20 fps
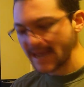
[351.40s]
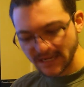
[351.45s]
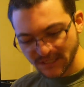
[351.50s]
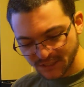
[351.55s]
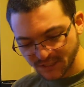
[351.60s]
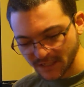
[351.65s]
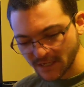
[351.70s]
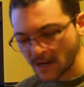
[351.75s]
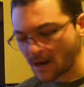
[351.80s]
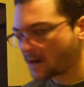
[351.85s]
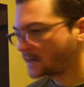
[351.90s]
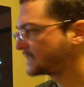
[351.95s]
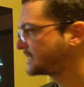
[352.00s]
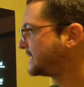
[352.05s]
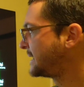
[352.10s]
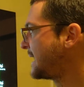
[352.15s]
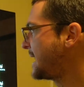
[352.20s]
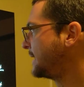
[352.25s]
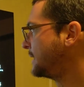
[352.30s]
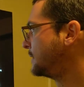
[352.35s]
HDR
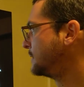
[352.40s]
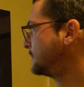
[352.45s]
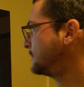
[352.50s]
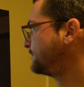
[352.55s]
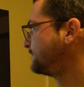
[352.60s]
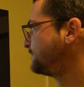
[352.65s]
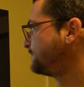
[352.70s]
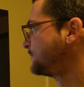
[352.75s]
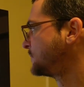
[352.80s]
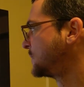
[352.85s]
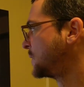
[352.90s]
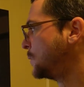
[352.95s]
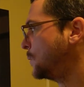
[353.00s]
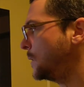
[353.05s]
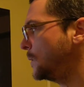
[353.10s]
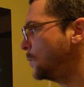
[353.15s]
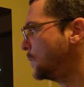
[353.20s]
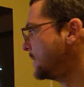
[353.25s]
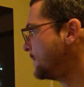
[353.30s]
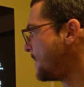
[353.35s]
slider,
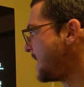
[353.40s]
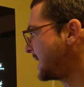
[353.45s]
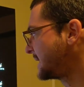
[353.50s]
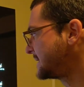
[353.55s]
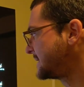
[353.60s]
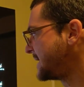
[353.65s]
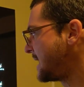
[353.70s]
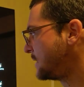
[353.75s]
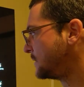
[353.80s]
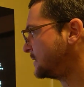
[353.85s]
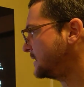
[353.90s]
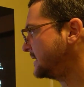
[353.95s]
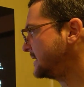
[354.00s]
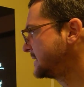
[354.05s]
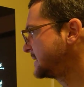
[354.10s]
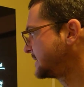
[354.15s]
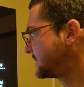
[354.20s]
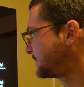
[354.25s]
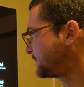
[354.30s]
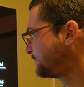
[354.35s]
when we max out
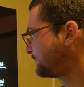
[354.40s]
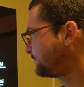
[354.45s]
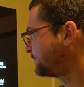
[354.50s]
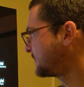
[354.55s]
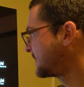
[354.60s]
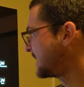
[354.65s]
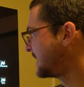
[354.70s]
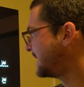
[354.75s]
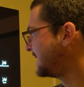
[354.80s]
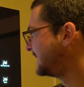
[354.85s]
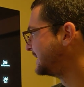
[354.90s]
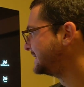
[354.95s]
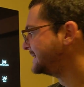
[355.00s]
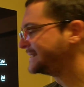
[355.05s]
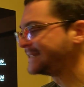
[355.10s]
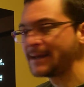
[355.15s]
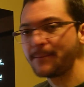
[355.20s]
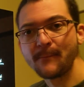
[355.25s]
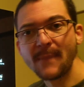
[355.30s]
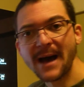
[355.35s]
this,
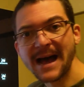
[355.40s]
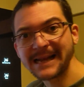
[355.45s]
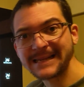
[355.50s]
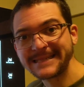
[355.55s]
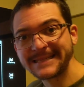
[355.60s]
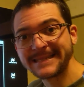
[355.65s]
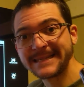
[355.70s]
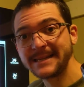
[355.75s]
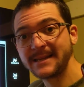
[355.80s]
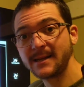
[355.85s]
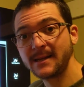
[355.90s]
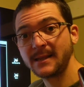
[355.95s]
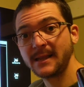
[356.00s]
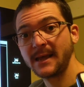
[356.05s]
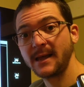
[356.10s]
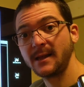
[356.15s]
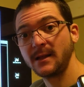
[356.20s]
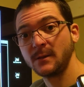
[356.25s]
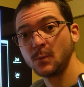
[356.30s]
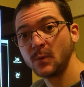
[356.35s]
the max
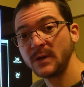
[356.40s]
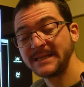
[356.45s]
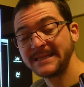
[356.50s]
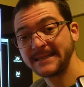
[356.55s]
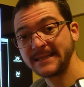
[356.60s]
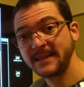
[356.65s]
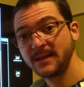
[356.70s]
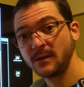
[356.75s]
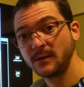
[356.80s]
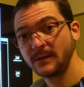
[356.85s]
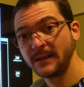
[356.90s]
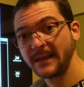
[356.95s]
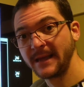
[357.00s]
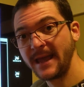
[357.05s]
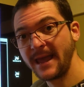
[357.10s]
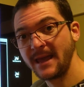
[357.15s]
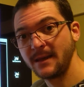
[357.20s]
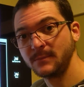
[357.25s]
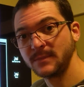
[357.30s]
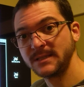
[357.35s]
CLL we see on the
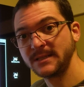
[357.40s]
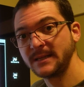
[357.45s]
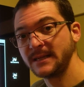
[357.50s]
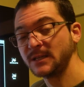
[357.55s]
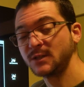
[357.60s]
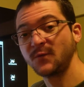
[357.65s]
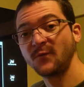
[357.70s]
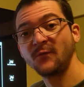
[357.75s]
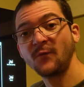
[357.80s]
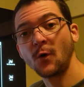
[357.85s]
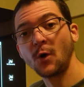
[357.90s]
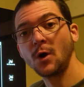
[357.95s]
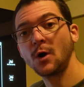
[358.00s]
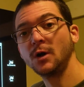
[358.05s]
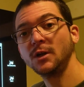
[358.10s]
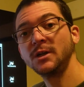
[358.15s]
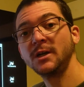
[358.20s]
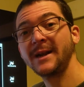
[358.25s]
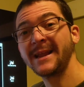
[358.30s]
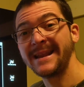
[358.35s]
games is
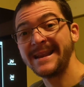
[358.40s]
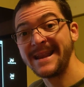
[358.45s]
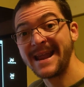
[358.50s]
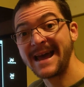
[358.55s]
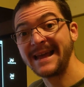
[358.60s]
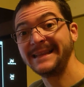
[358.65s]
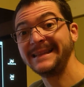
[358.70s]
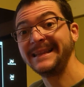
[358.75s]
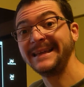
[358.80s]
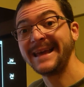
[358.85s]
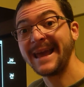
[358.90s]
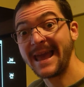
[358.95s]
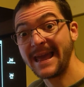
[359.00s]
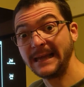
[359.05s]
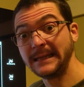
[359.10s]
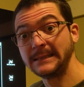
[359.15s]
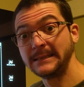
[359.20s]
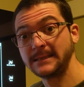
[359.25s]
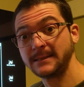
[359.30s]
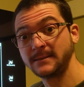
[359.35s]

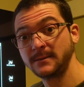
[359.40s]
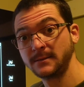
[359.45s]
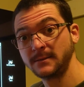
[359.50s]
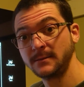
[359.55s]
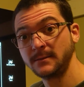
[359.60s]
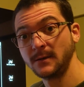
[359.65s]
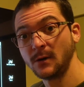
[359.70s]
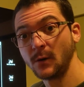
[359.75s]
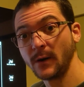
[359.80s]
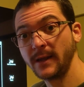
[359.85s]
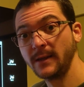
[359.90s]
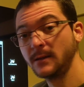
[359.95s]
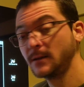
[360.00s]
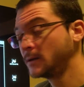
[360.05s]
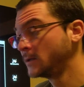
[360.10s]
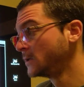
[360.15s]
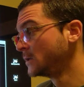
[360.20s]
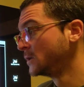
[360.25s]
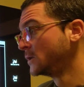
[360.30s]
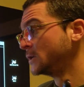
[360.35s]
498, okay?
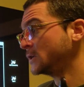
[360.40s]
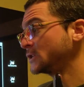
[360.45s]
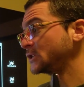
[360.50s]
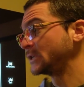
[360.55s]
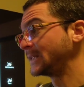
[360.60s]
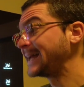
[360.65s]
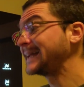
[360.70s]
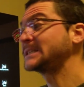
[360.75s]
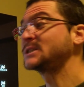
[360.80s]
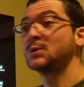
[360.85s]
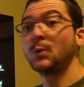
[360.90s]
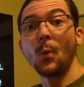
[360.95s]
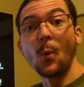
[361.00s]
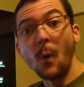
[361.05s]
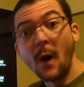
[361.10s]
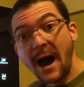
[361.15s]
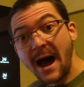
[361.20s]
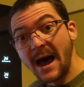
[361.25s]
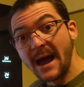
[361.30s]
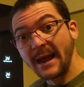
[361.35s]
So that's
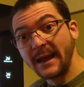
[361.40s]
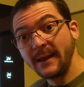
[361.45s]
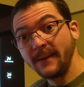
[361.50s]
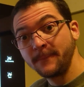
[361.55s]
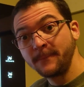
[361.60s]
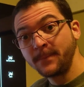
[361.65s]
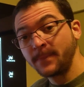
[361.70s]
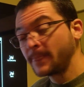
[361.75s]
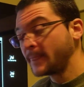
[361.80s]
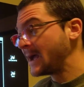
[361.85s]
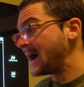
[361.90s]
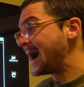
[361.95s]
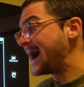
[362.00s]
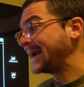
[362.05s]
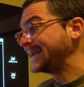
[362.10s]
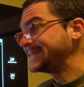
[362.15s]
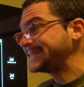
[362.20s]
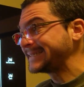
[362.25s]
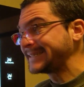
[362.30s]
why I